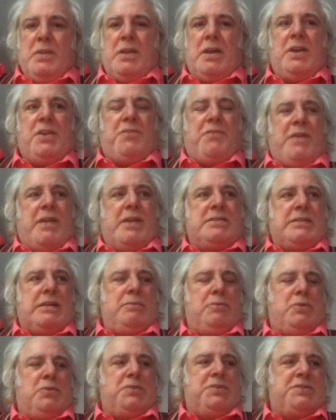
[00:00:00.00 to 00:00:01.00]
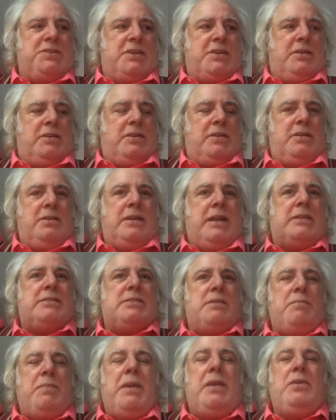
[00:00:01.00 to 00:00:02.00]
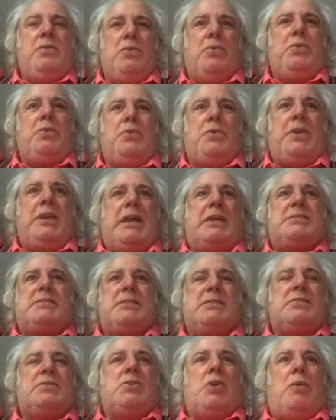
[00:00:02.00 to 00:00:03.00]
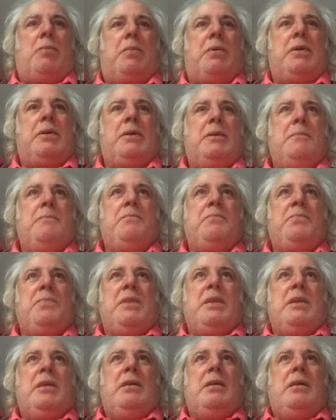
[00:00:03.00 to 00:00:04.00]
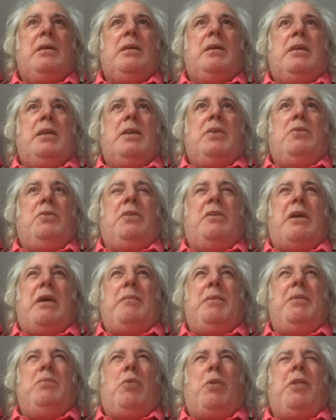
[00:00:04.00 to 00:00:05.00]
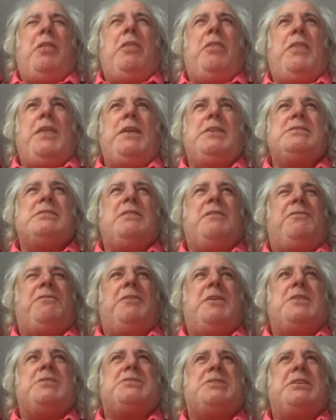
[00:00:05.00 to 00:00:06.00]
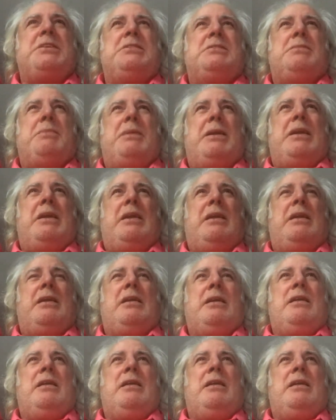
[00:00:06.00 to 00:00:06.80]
And as far as I'm concerned, that's a big no-no. It has to stop. You know, I mean, one of the things that first thing to be